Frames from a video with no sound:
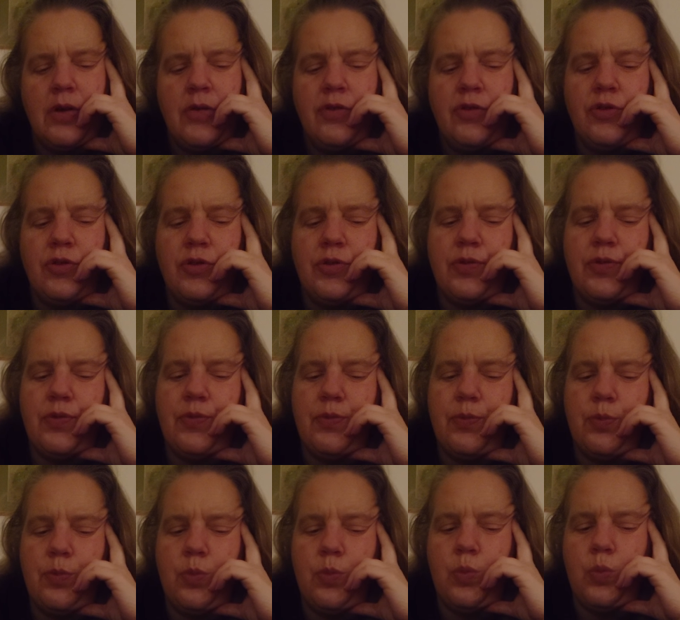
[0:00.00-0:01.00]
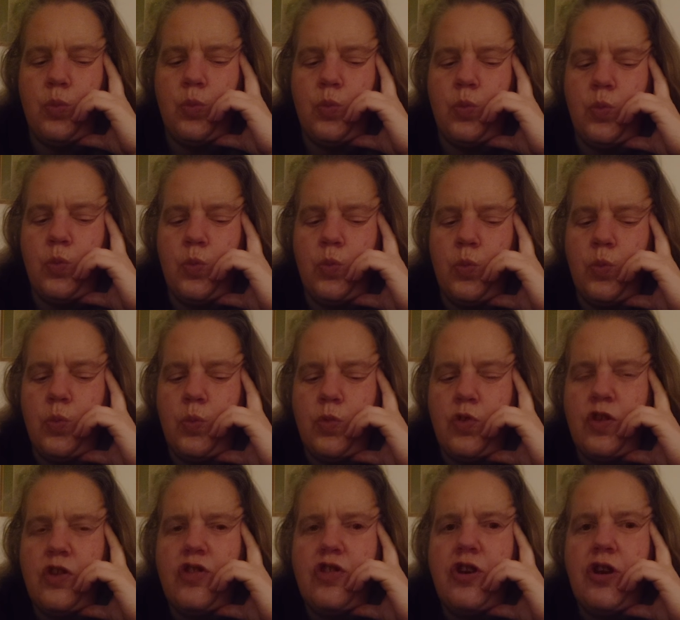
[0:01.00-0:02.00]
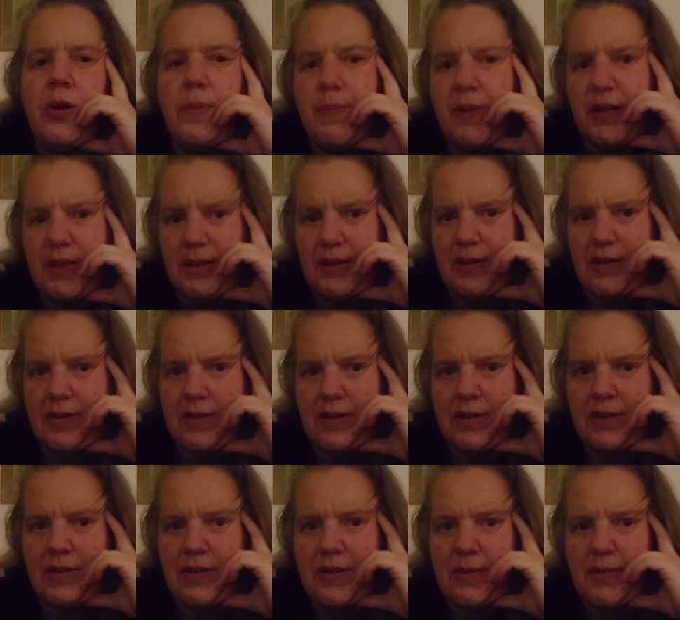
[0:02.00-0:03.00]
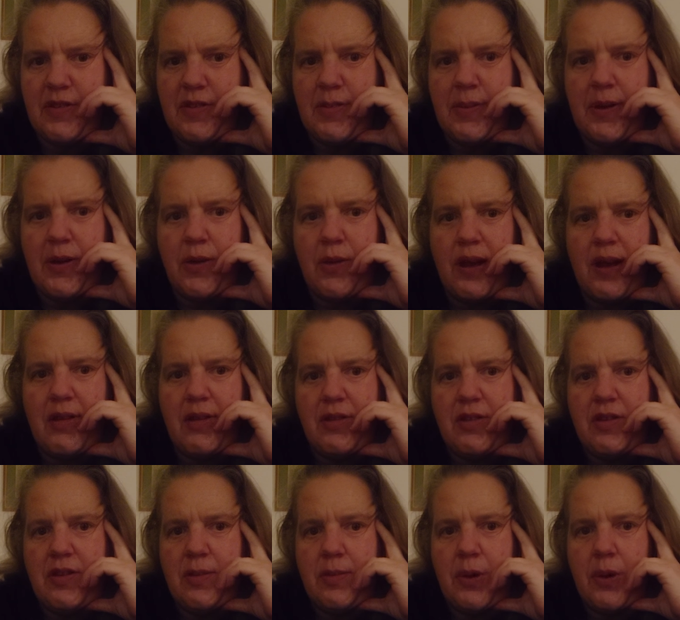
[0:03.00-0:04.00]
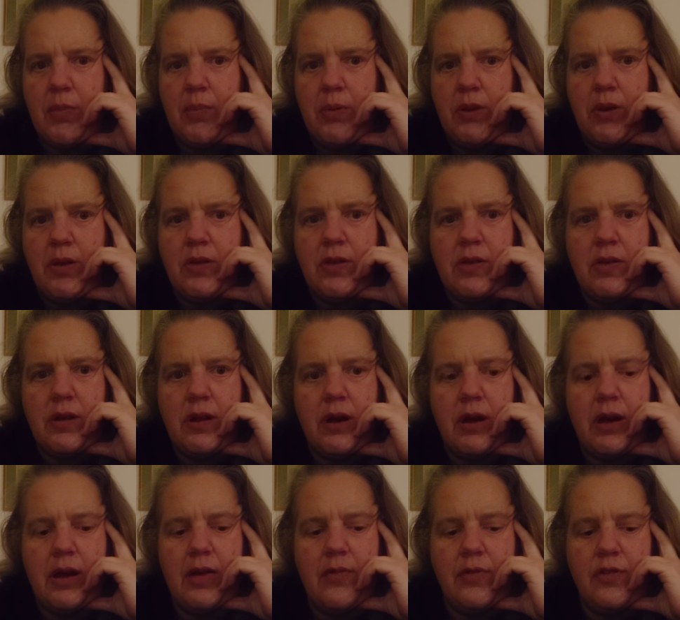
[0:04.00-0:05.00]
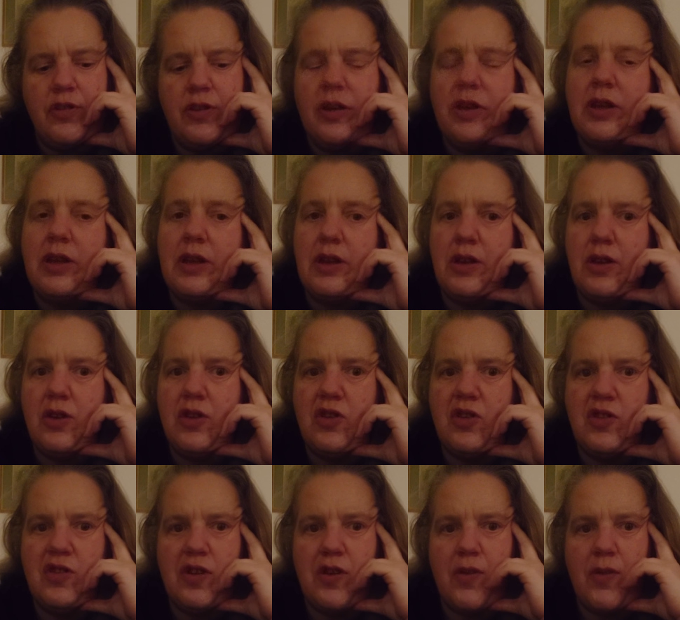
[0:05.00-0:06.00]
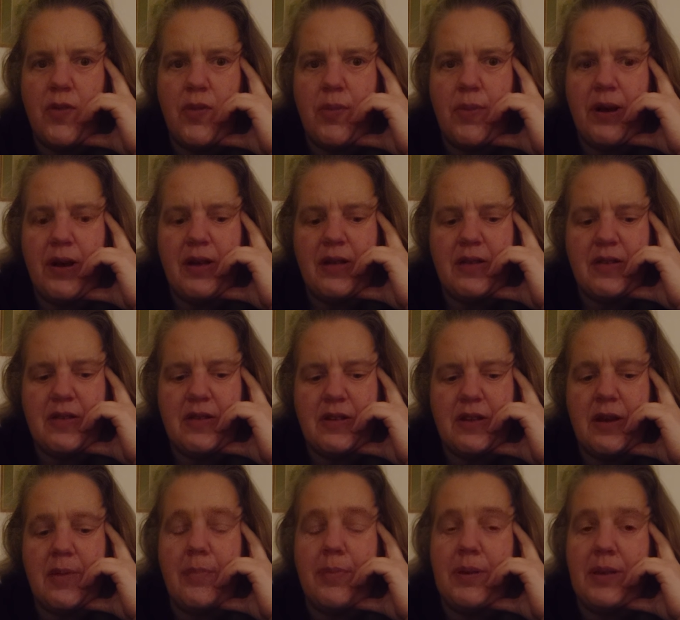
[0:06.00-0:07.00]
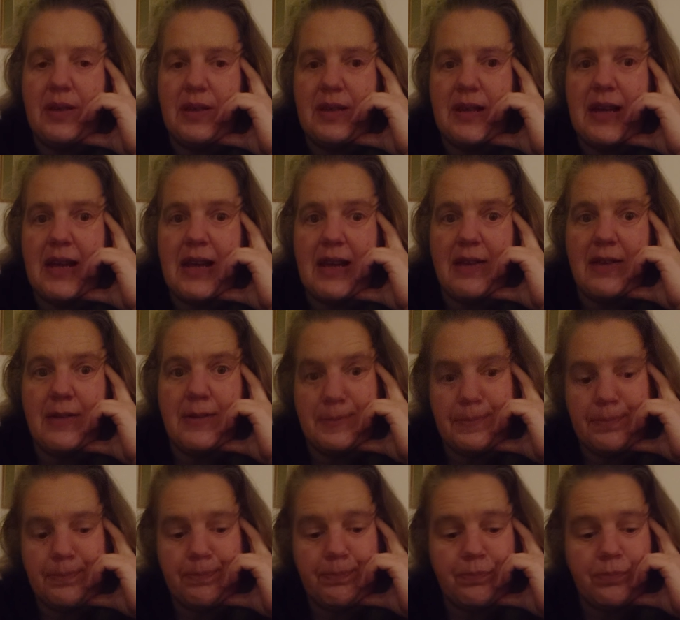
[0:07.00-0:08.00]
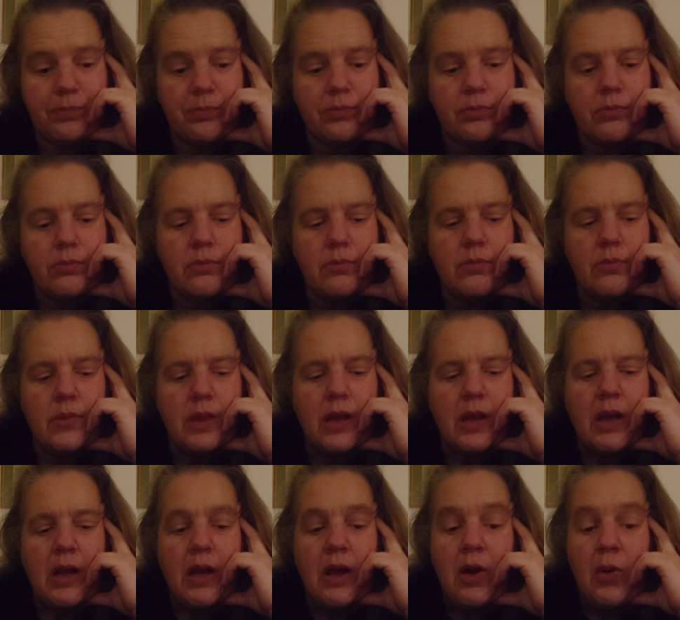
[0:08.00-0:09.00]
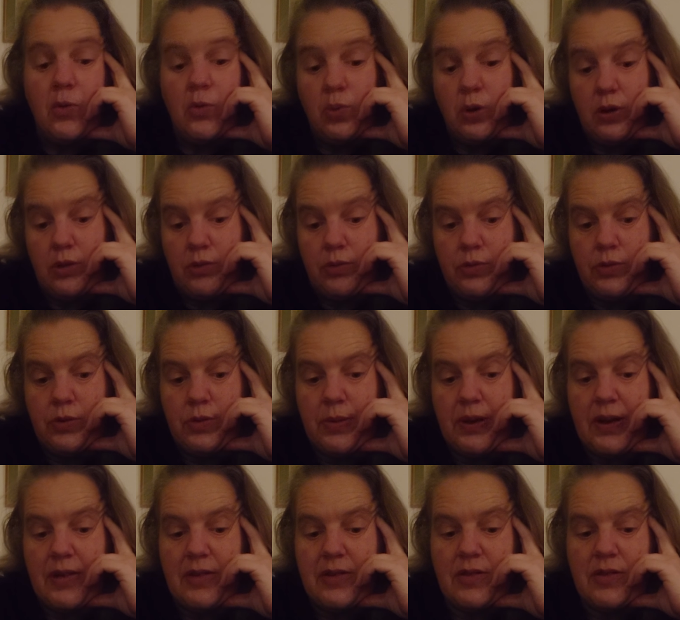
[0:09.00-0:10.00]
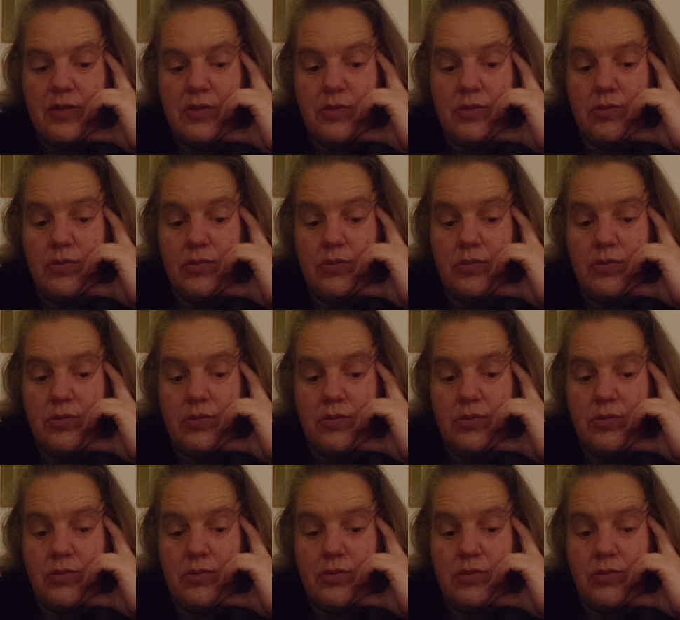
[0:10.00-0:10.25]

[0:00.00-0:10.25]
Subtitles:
sort of the turbulence that seems to be around at the moment. I have certainly noticed over the past couple of days, well, for the past